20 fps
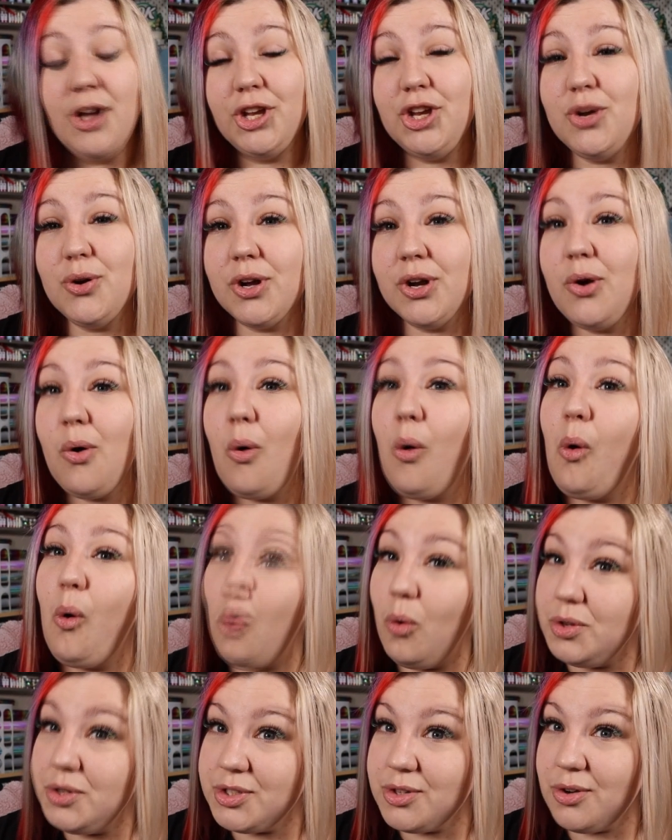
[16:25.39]
You can
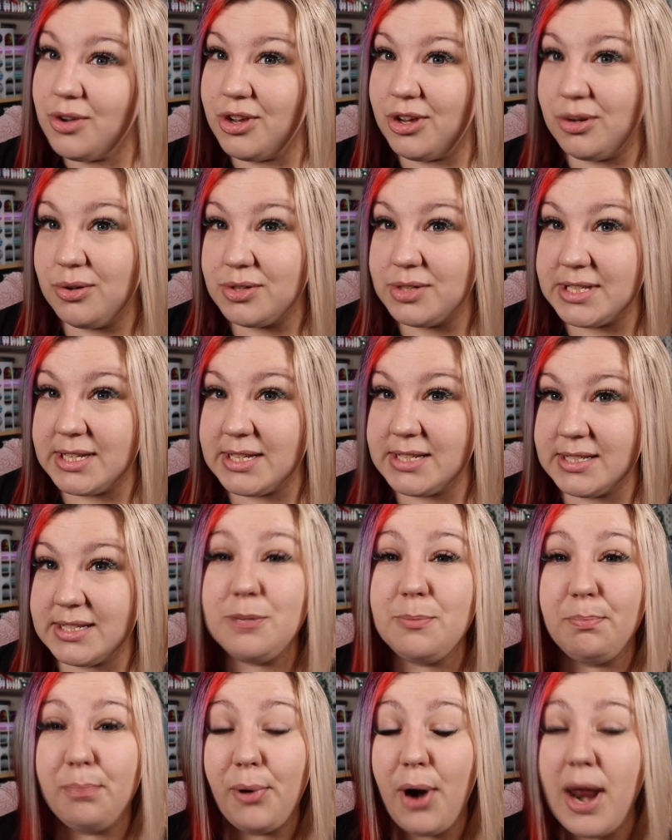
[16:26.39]
also use this
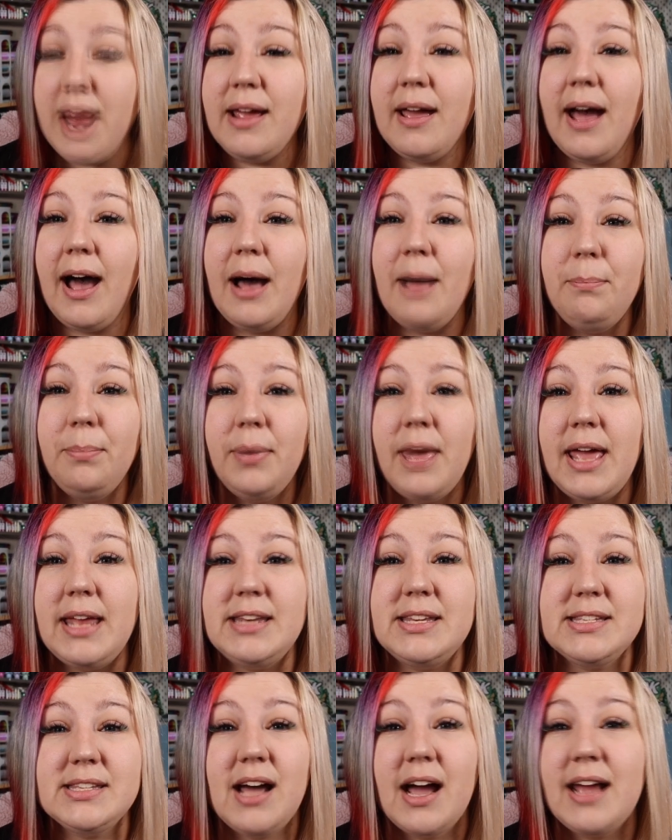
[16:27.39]
to break up a
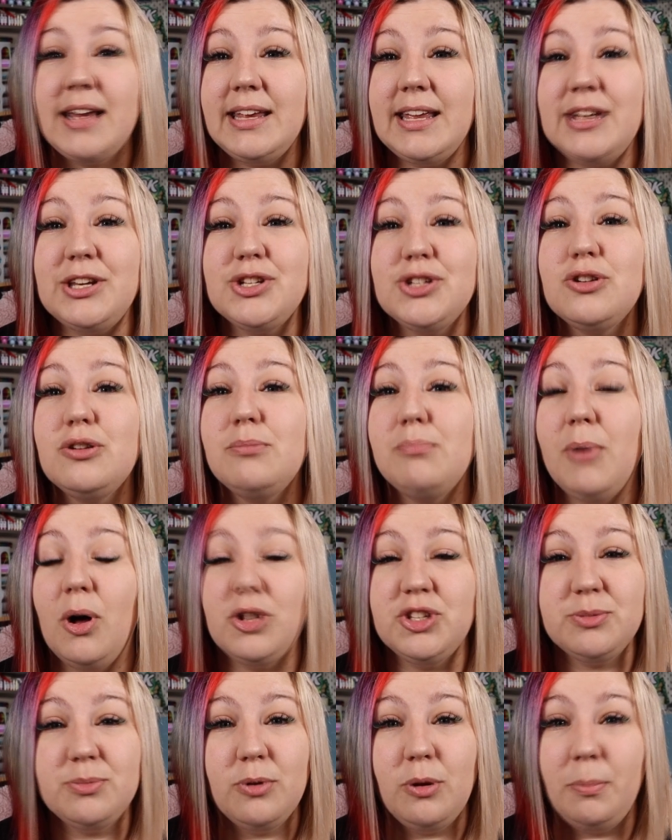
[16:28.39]
design into
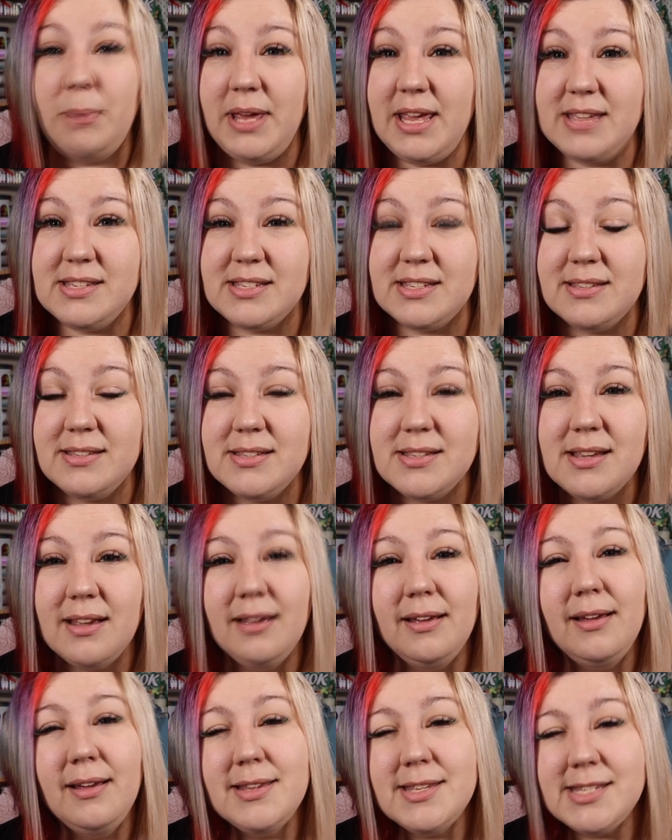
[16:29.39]
multiple pieces,
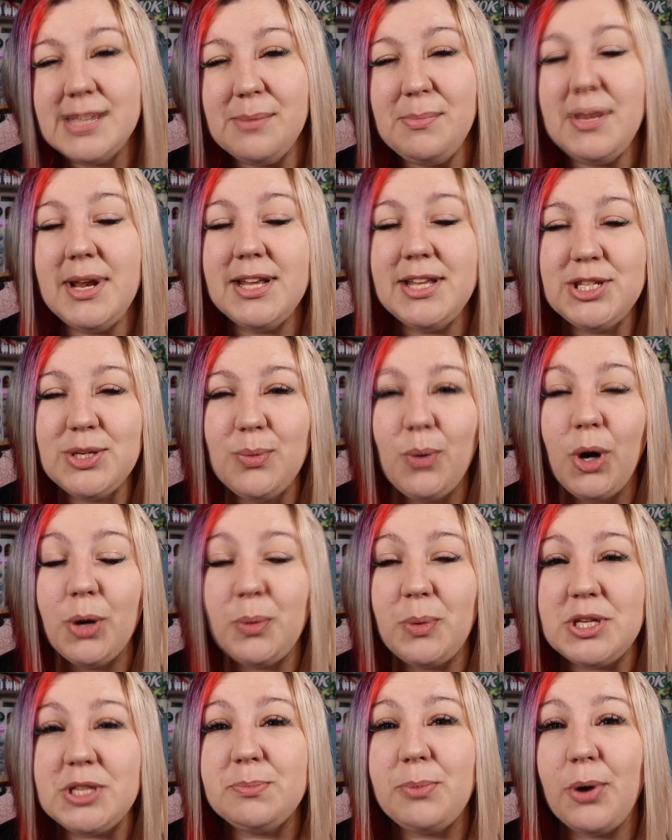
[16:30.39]
similar to what
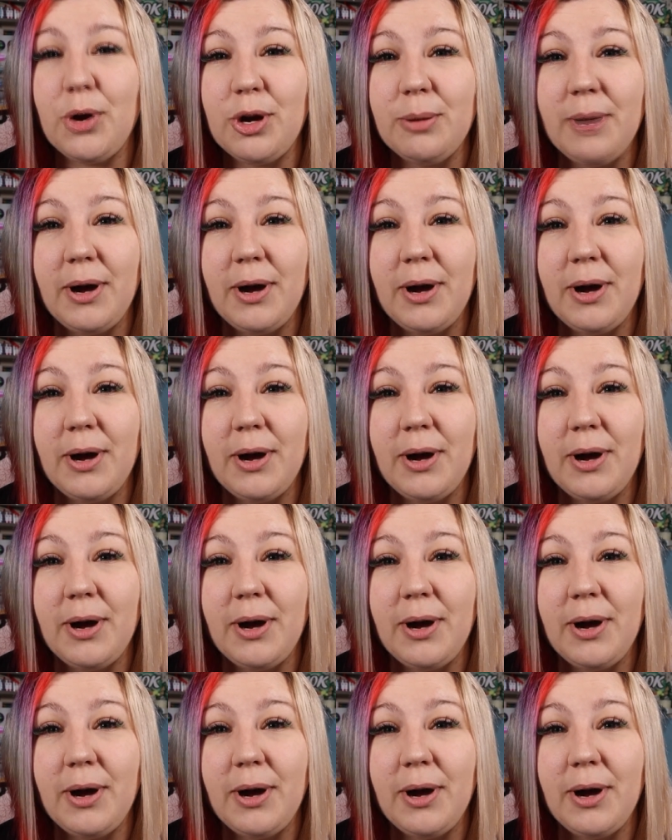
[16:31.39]
we spoke